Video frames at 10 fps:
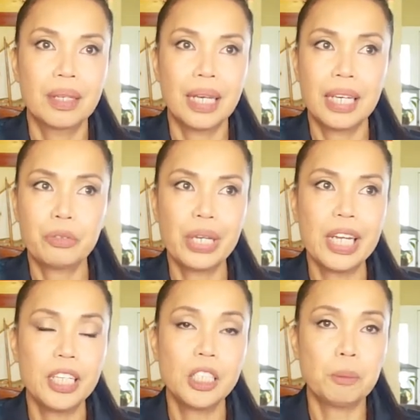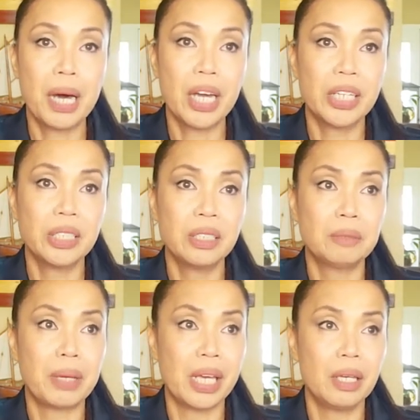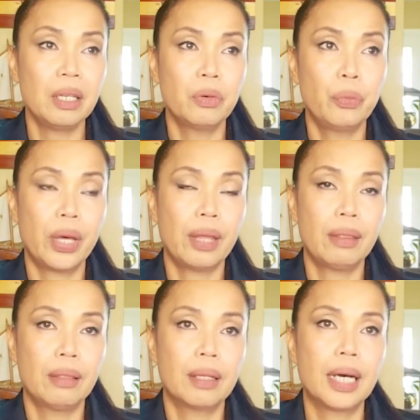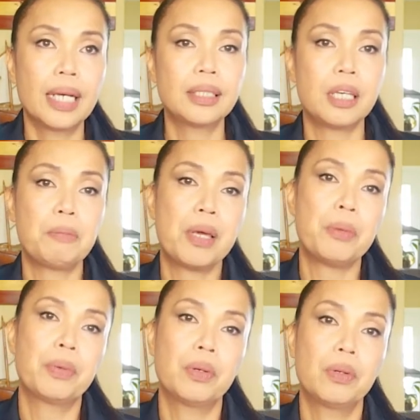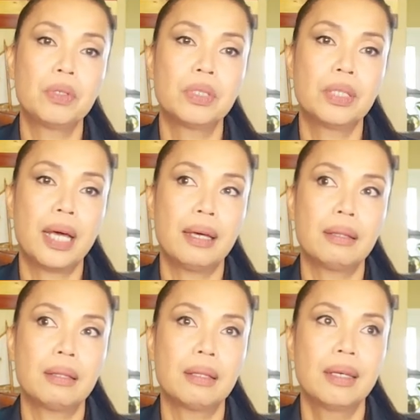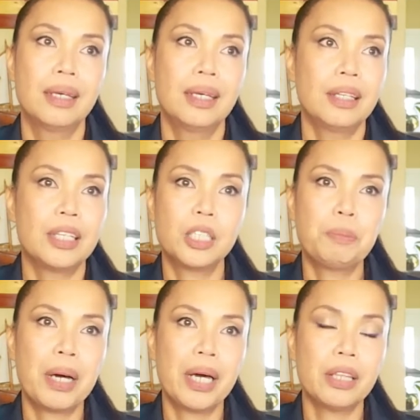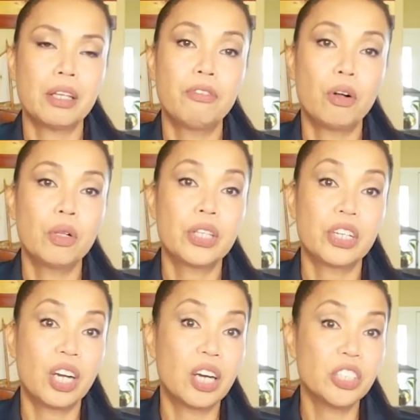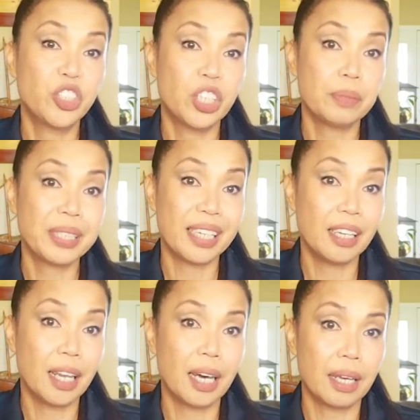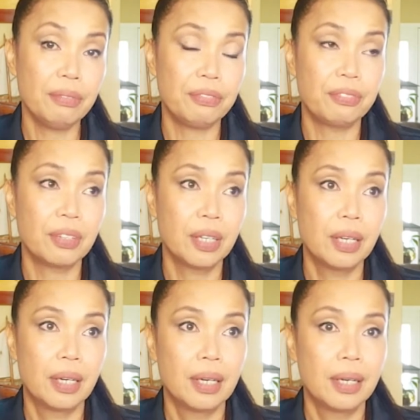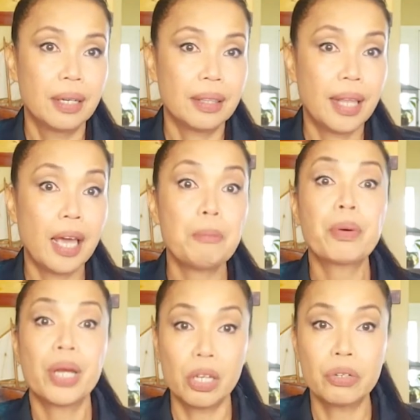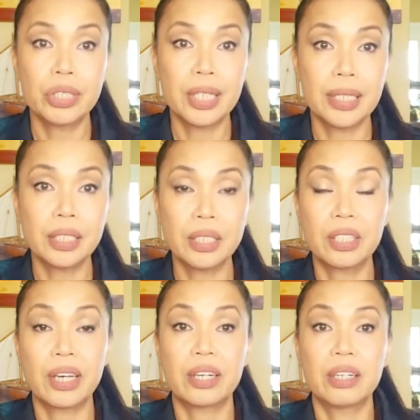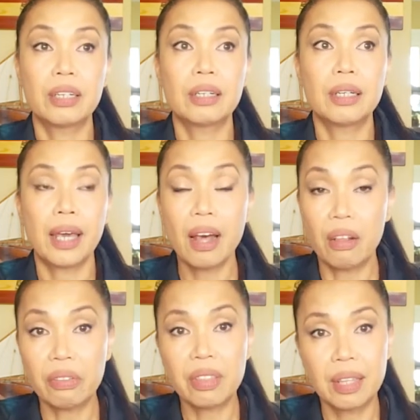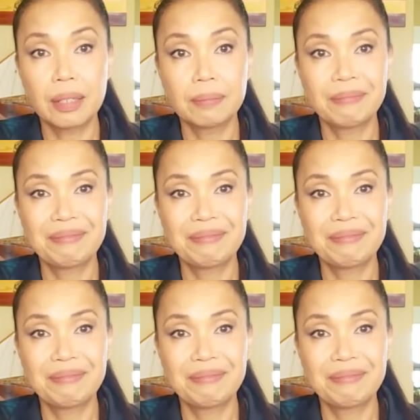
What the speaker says: it really inspires me when I see people that despite of all their hardships in life, they prioritize their health.